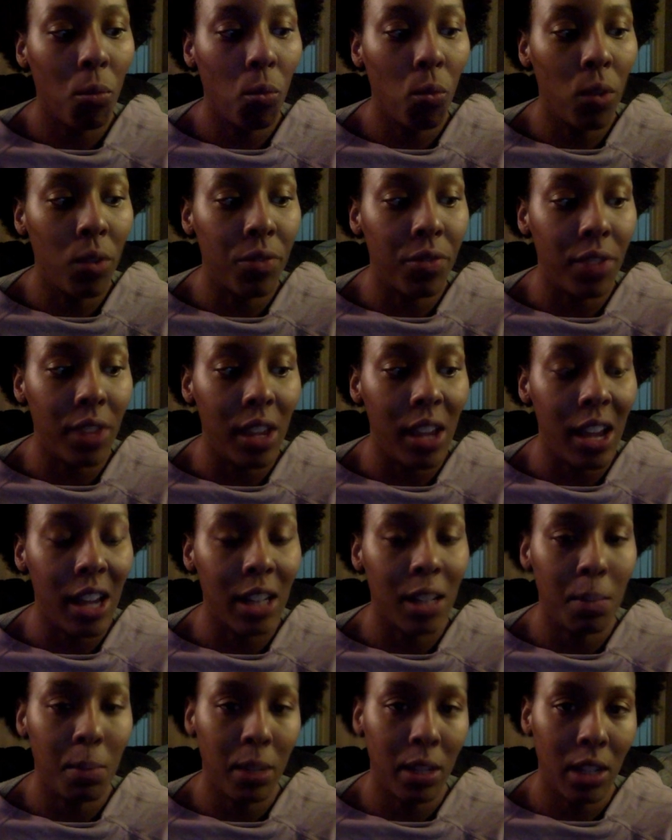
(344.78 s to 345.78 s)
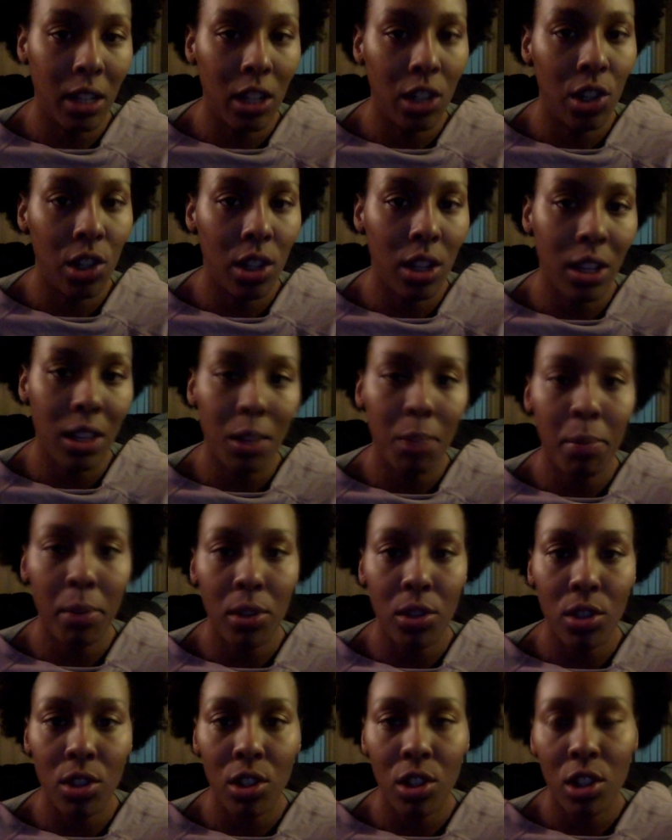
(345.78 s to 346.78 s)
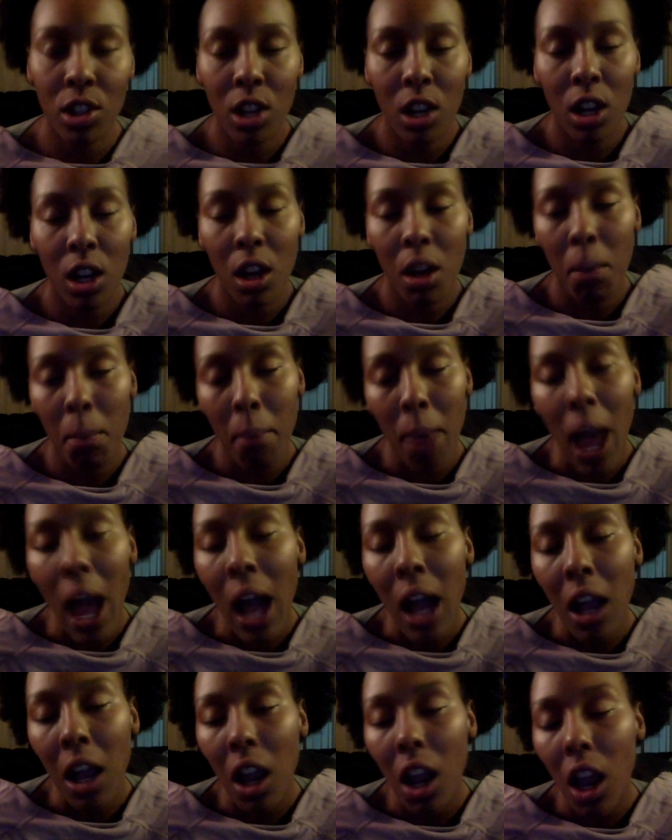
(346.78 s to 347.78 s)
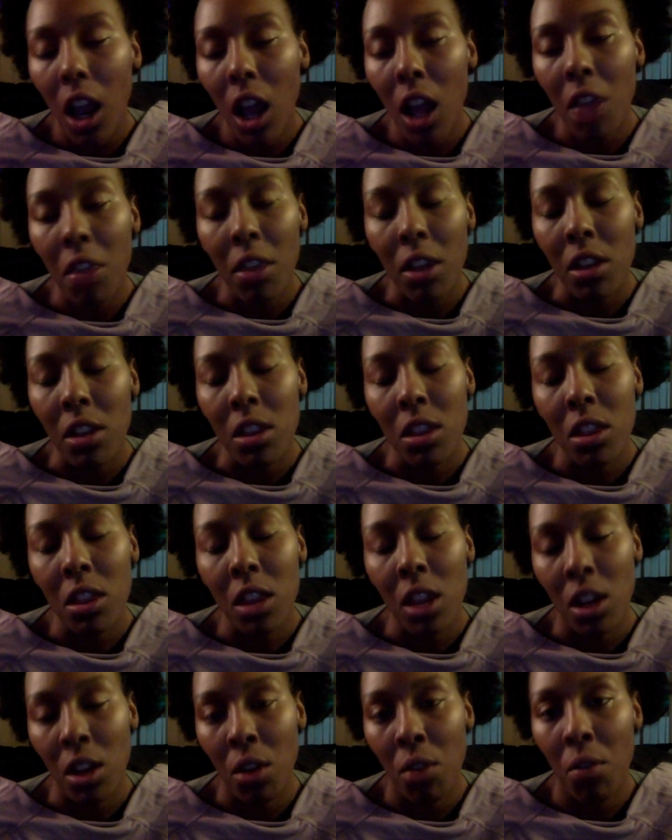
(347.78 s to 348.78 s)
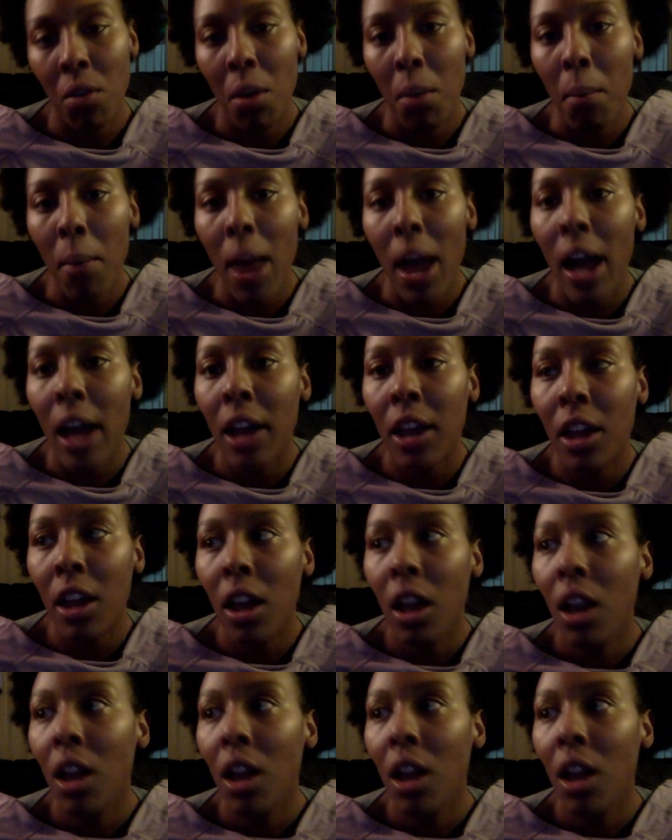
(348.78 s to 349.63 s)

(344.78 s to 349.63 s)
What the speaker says: with the expectation that the person's going to come back, and then they don't come back.